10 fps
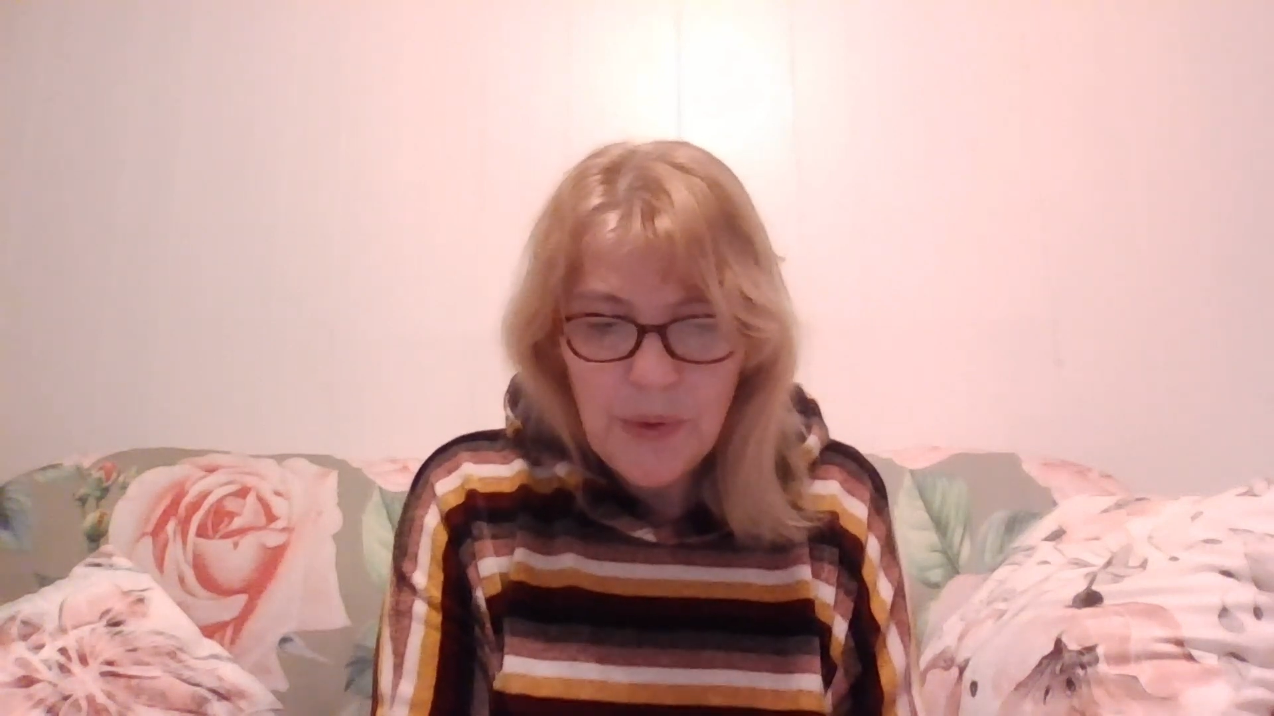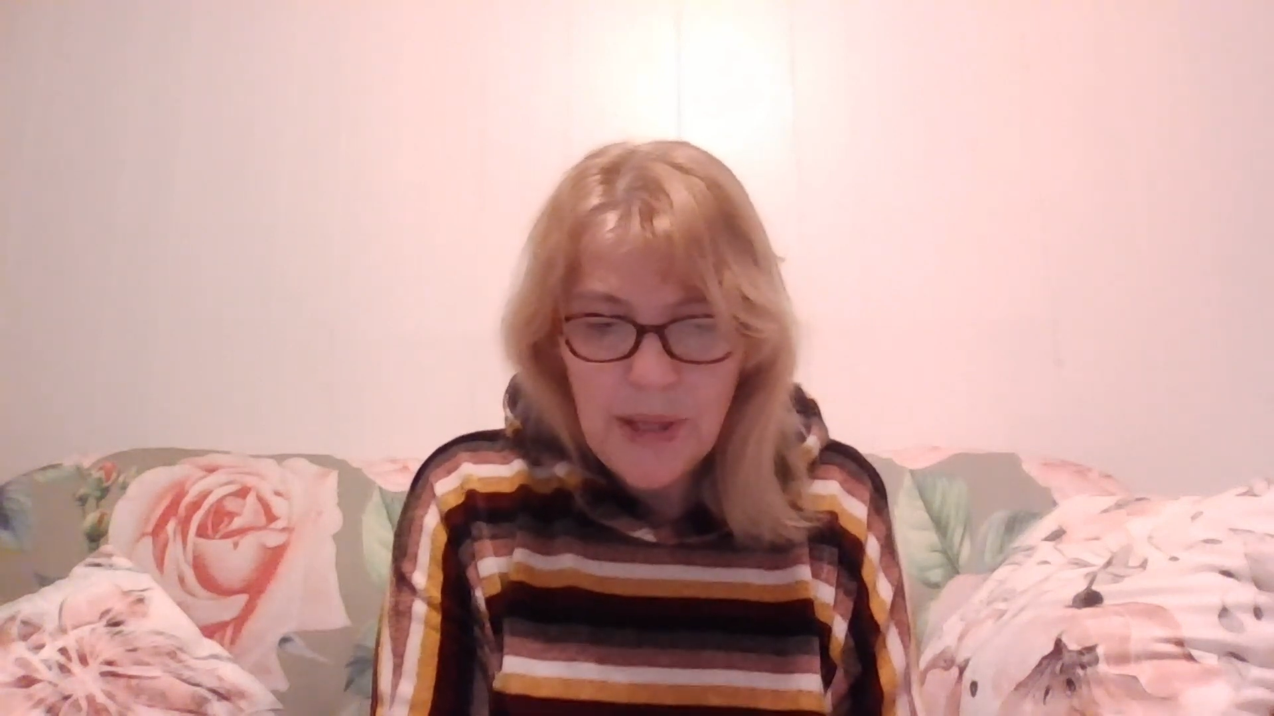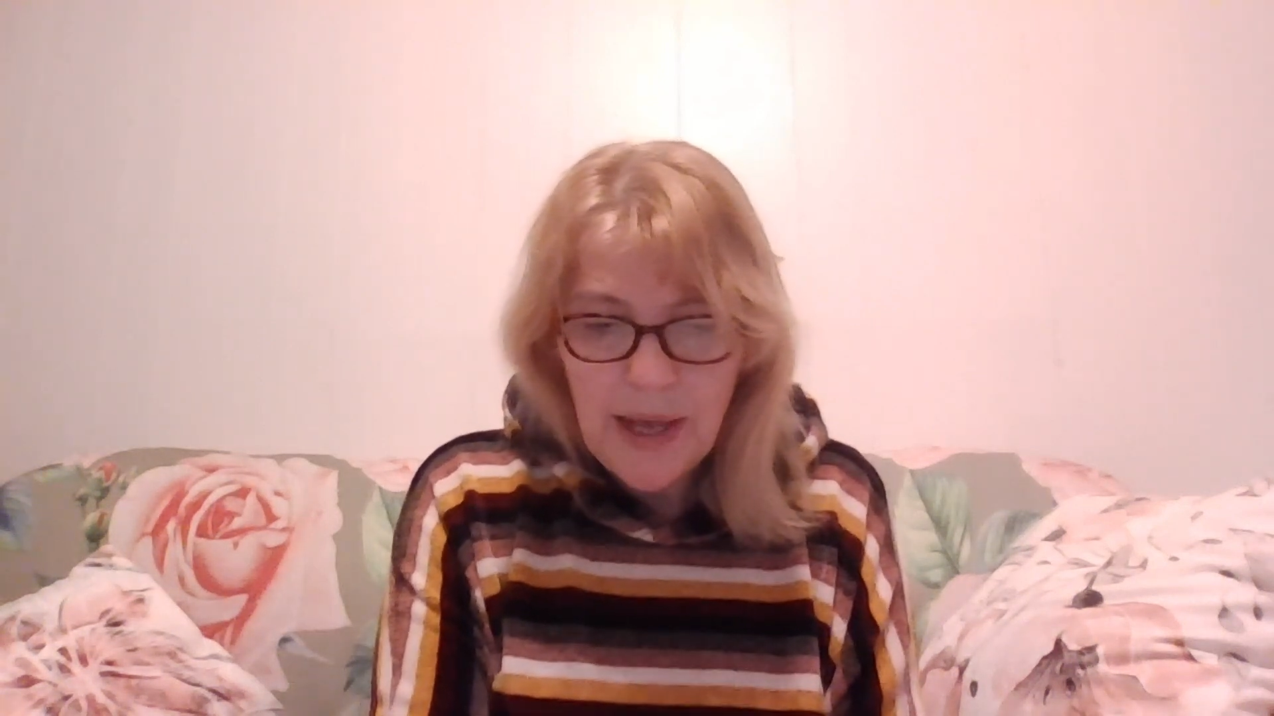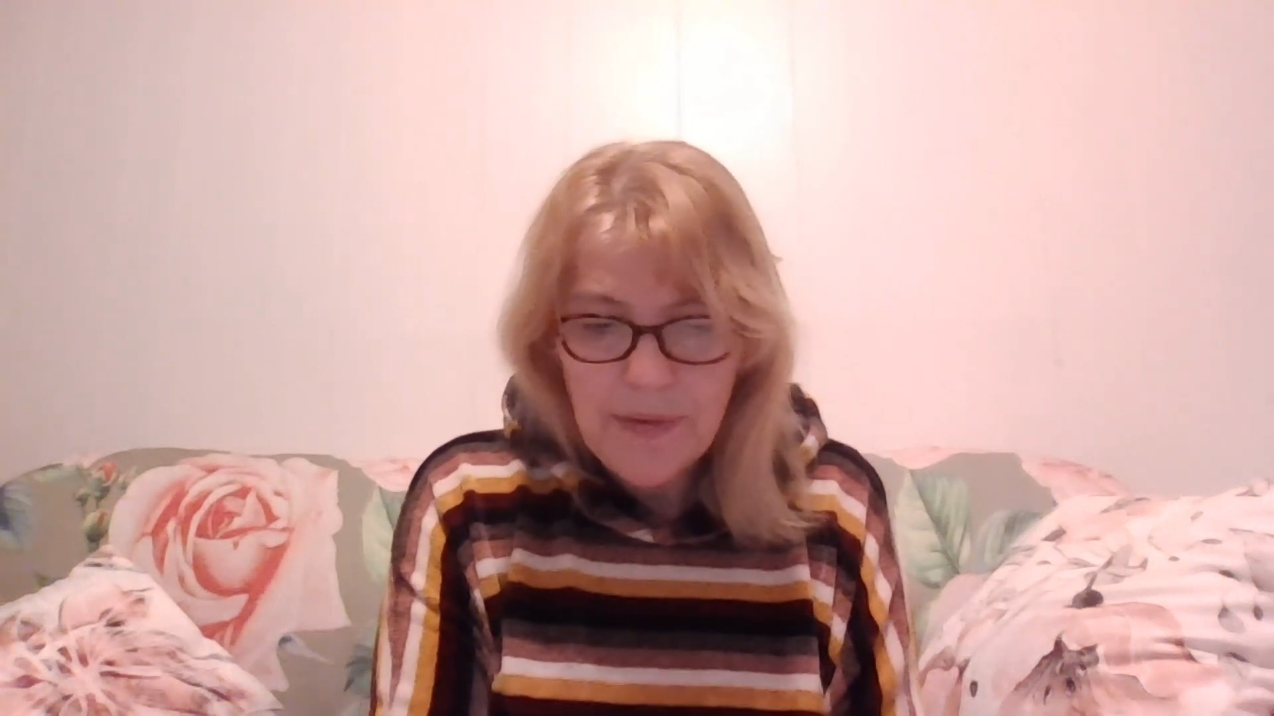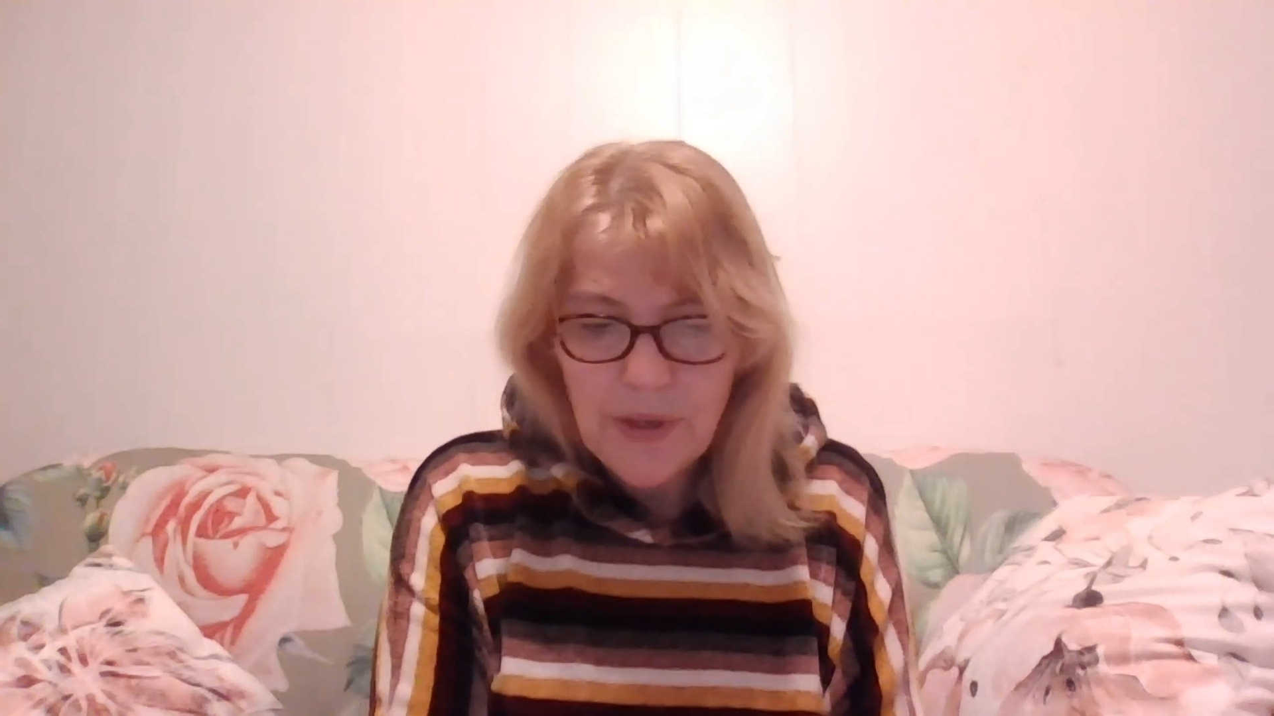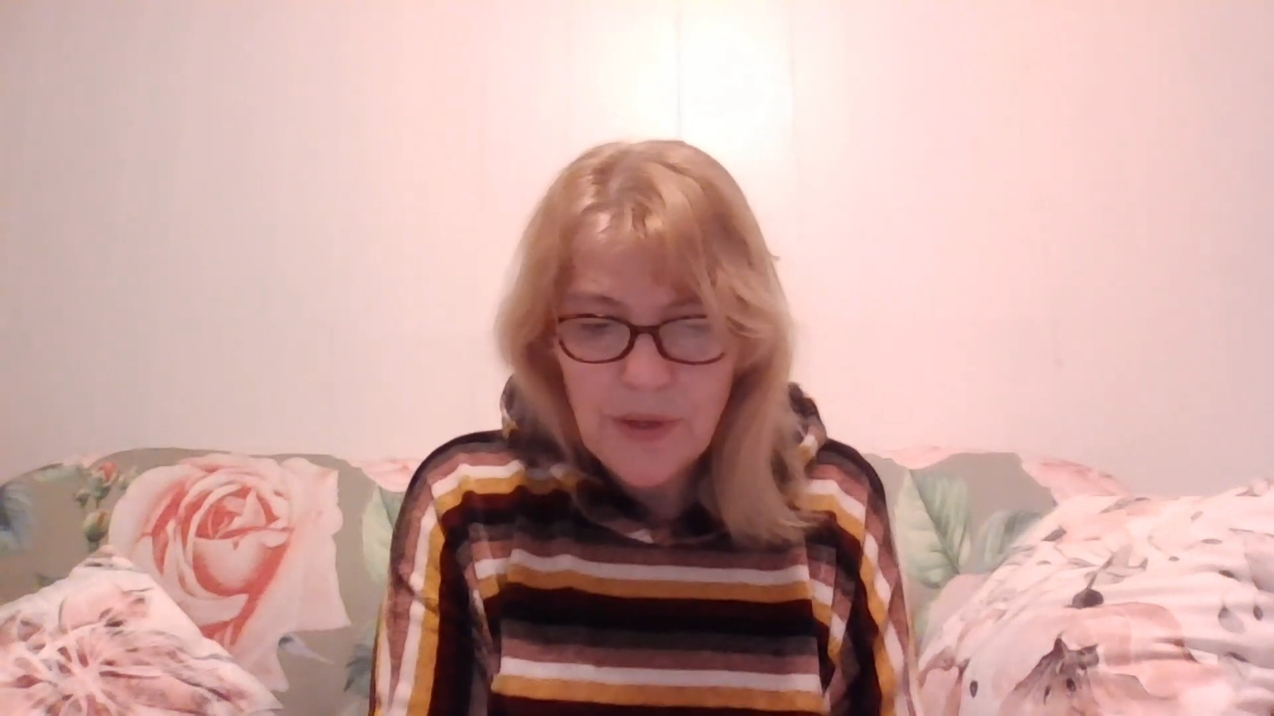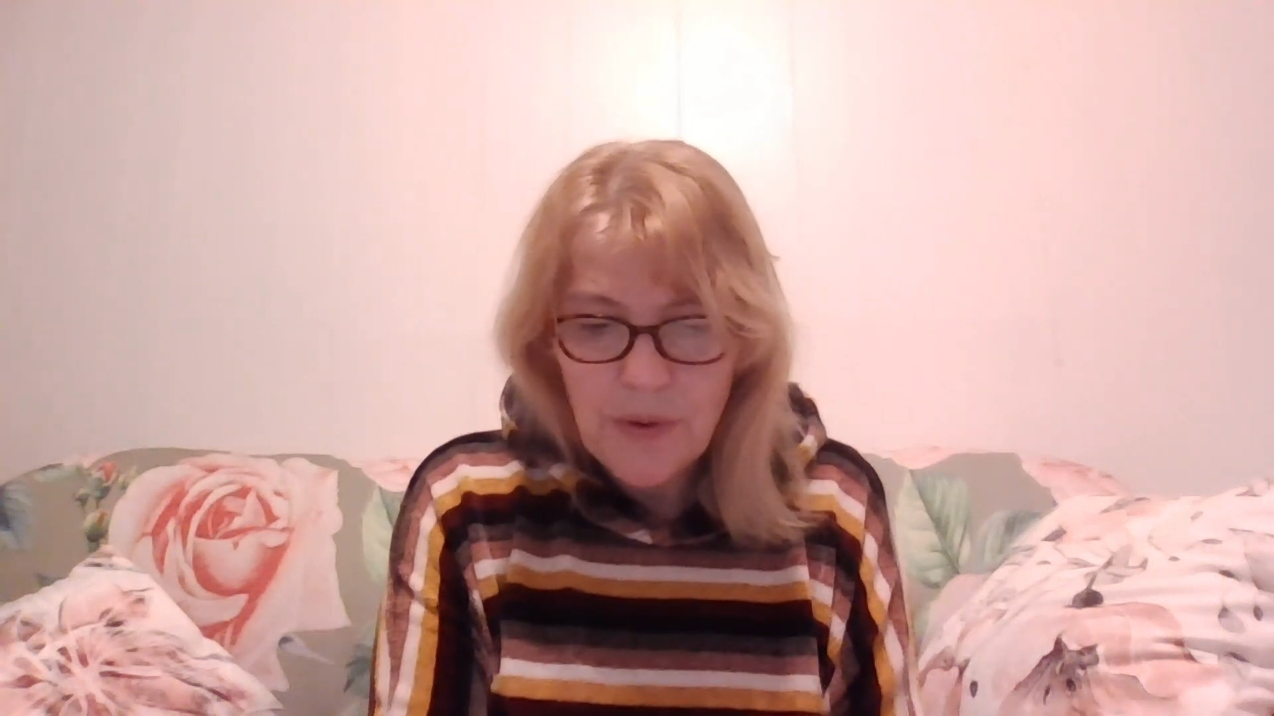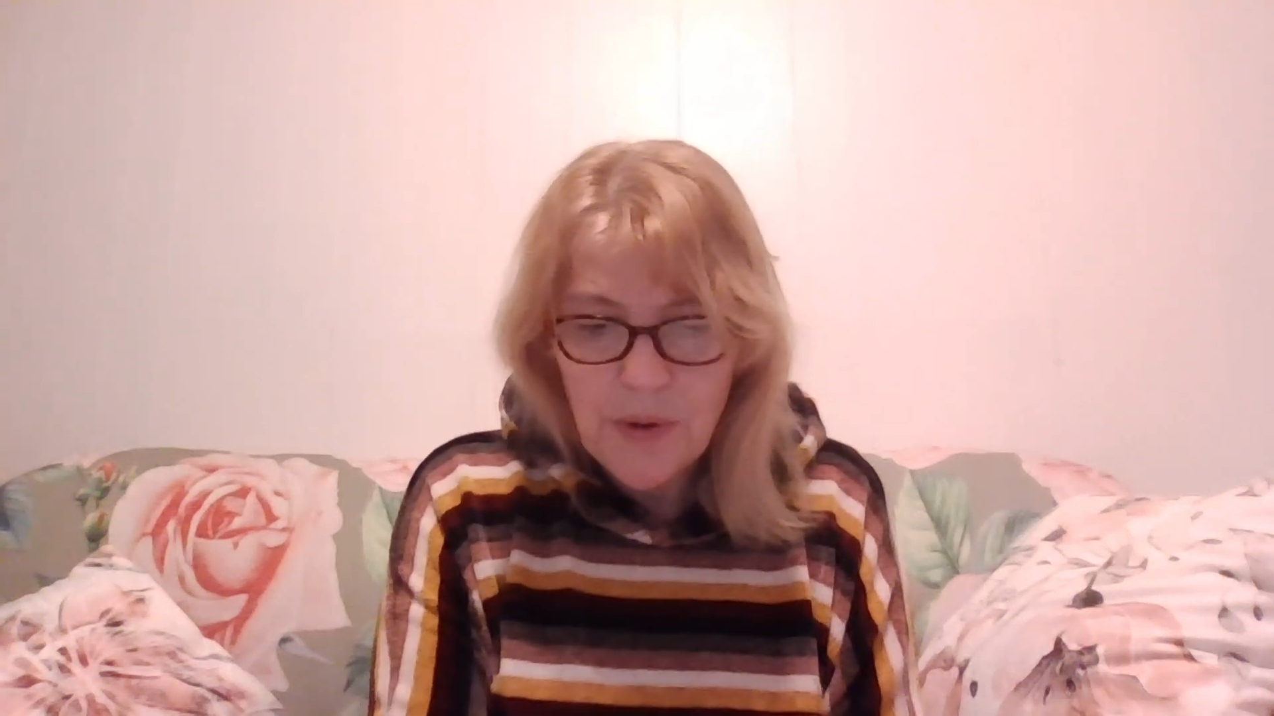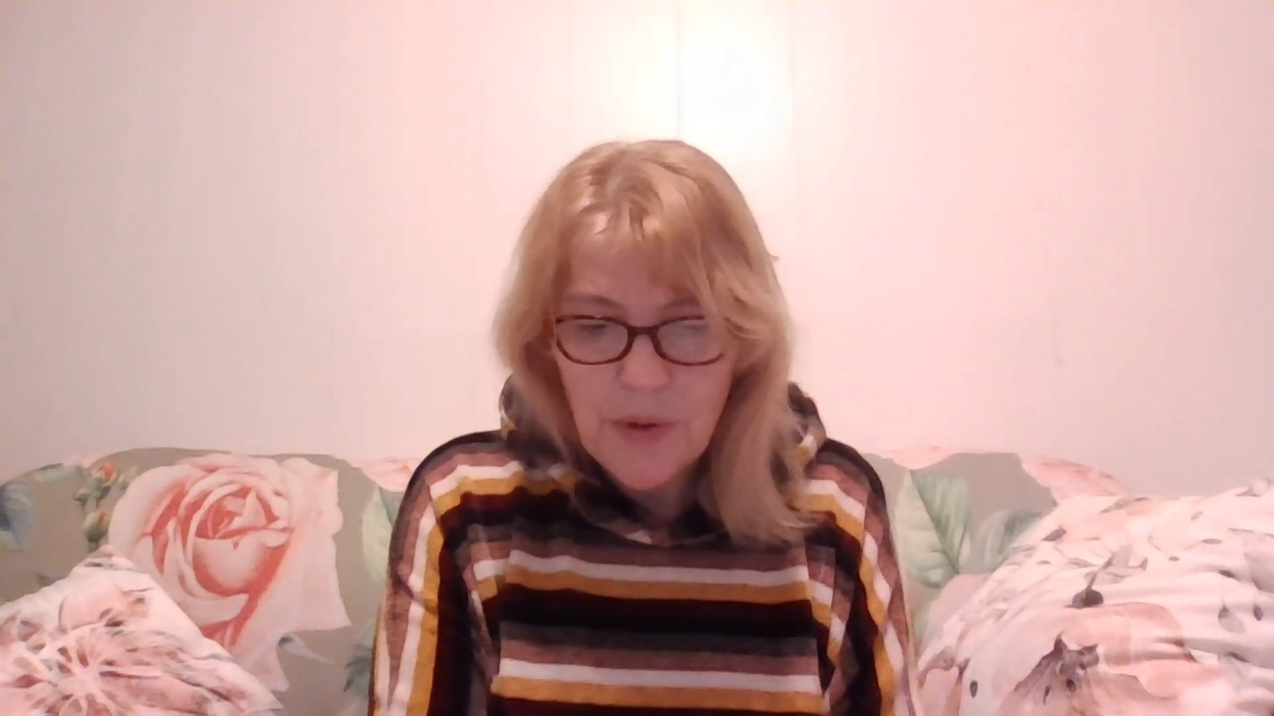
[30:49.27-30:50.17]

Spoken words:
will have to throw